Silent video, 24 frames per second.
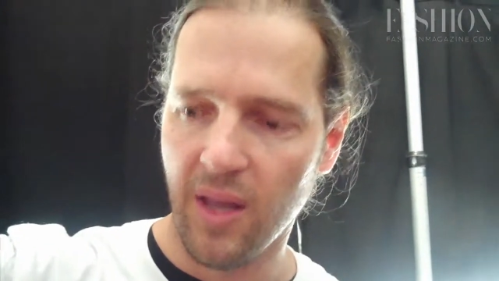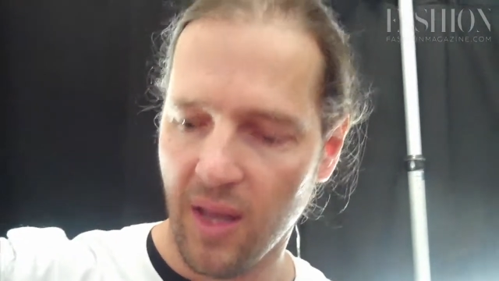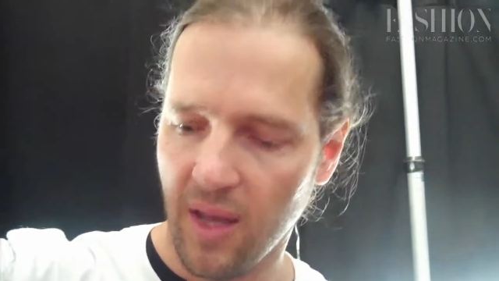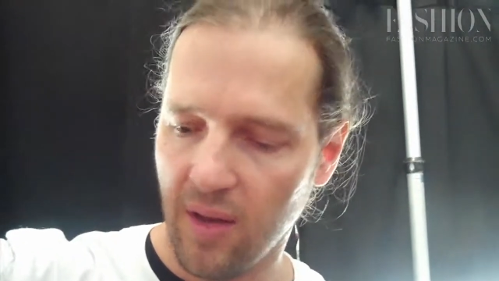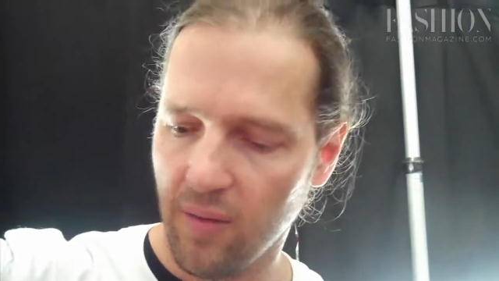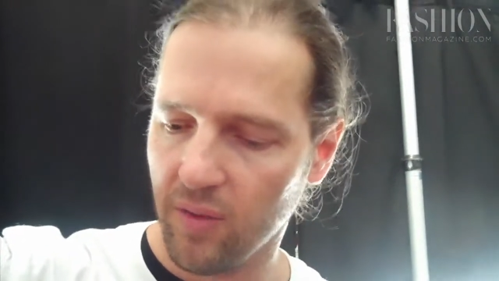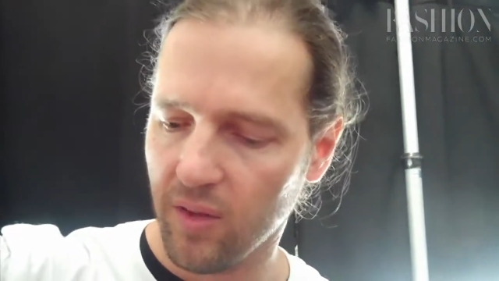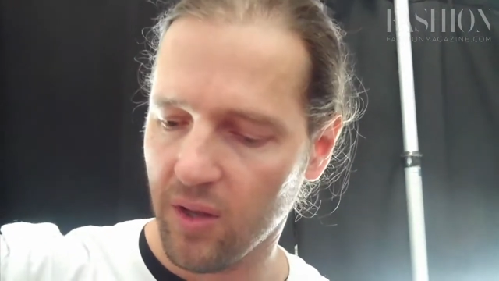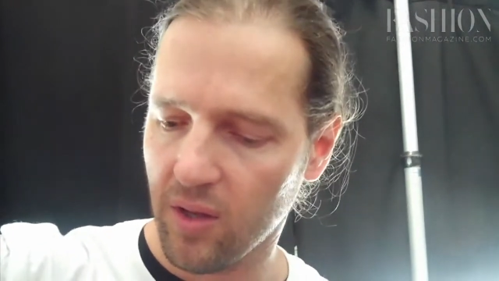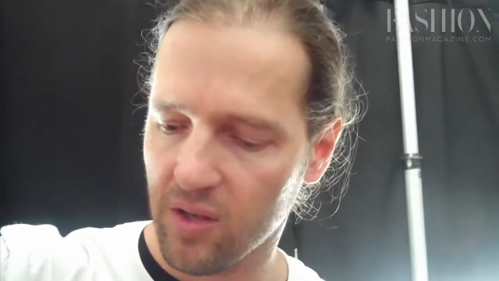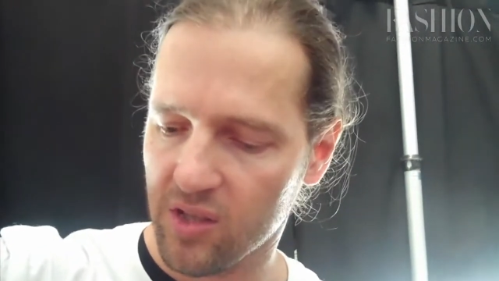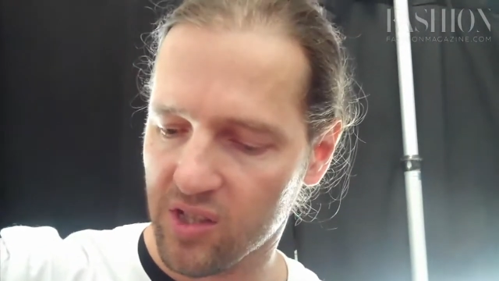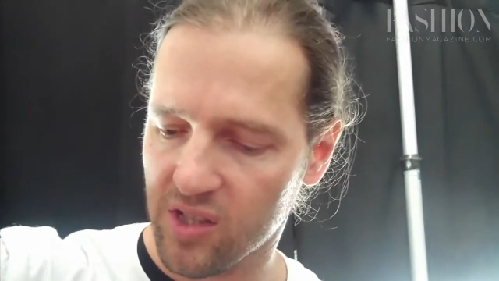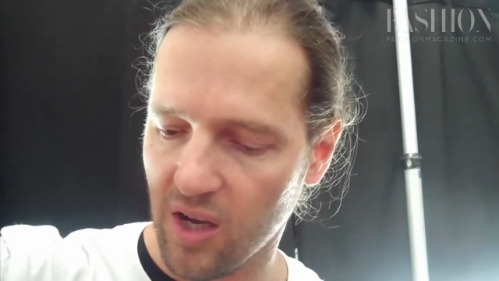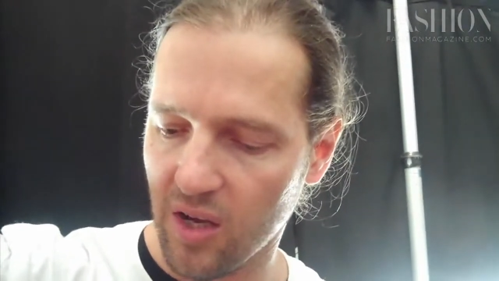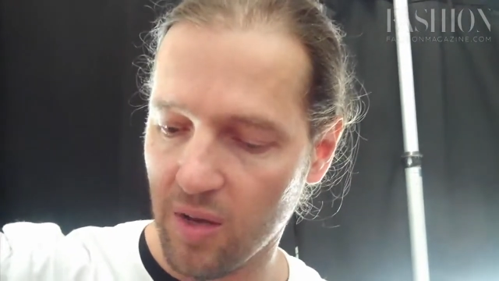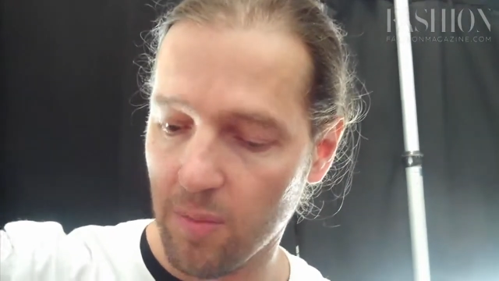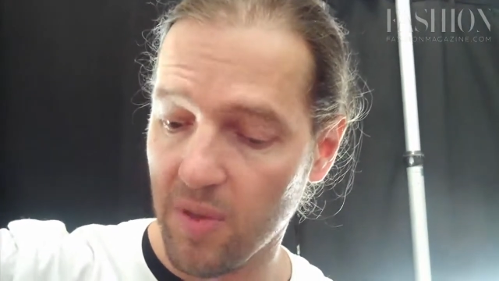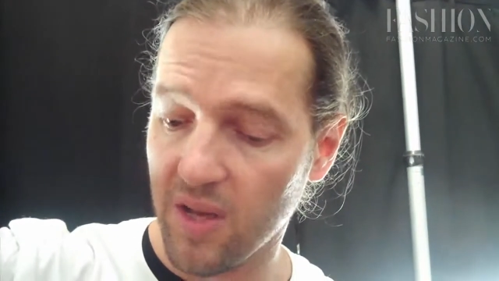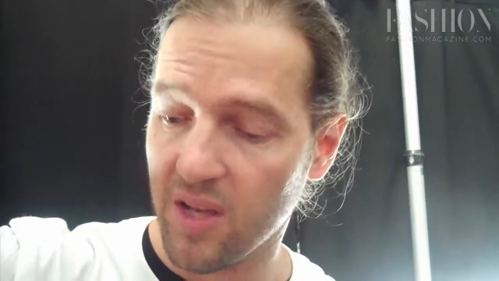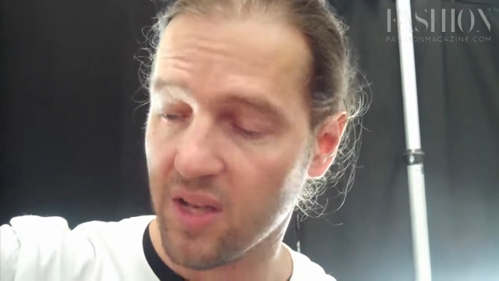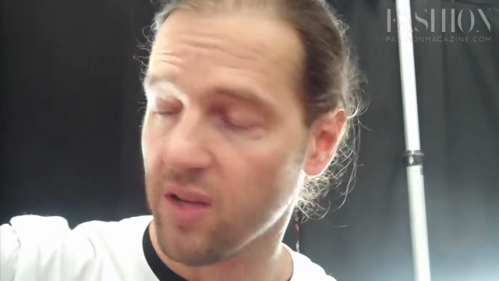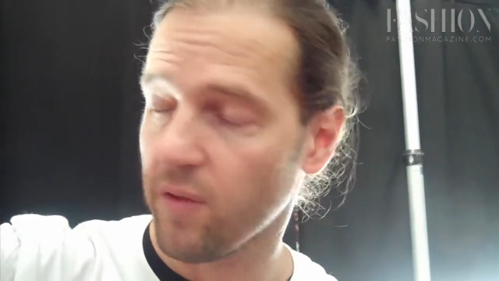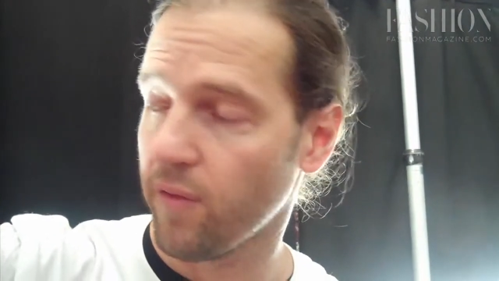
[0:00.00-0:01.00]
even though it's
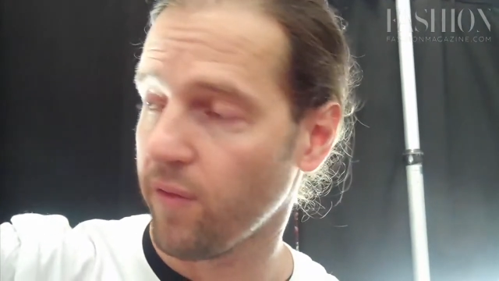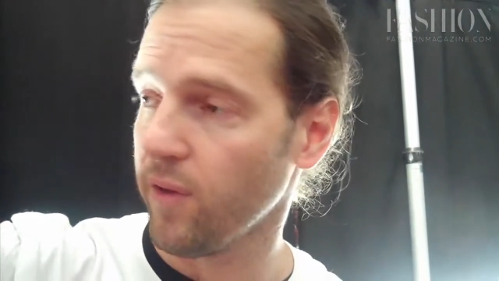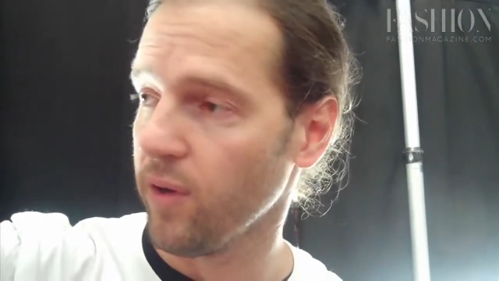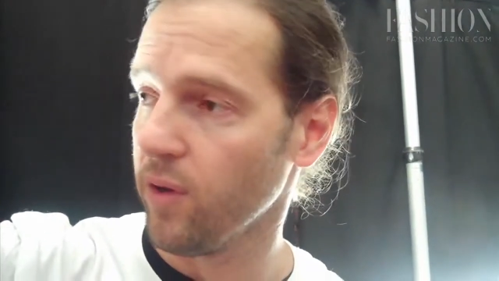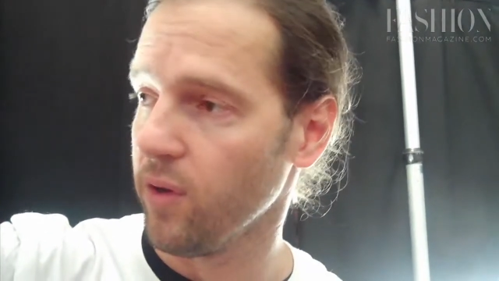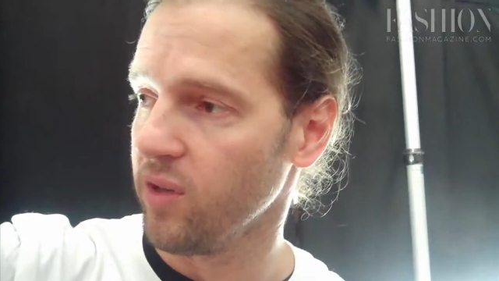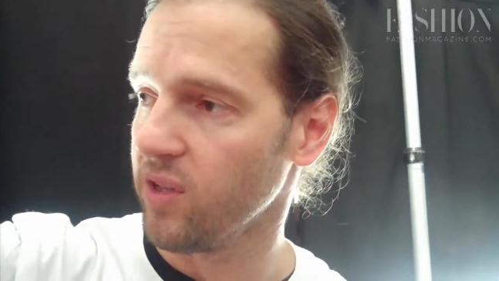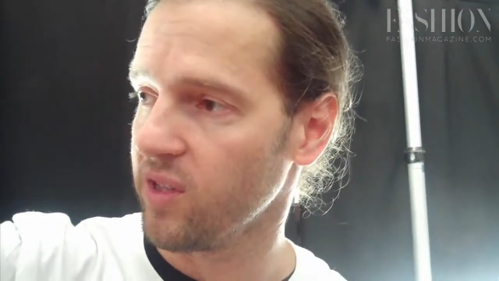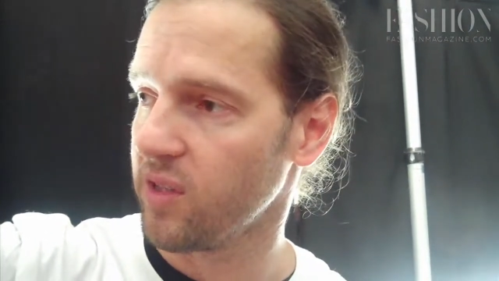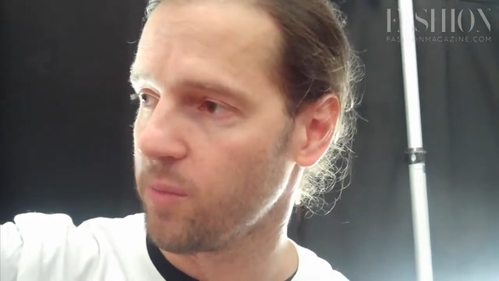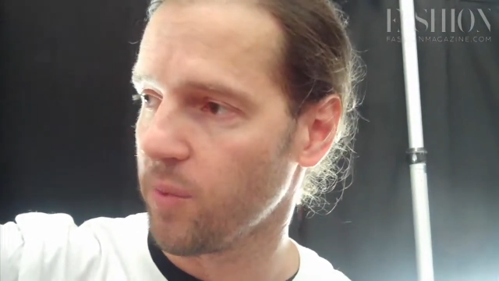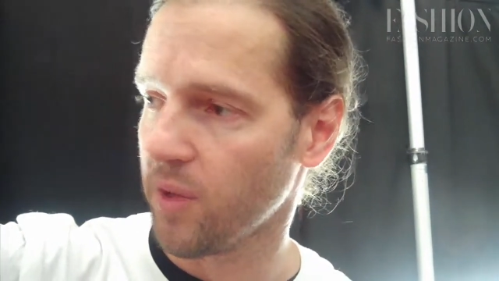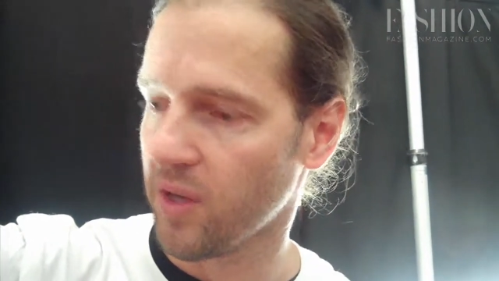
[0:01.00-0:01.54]
going to be diffused,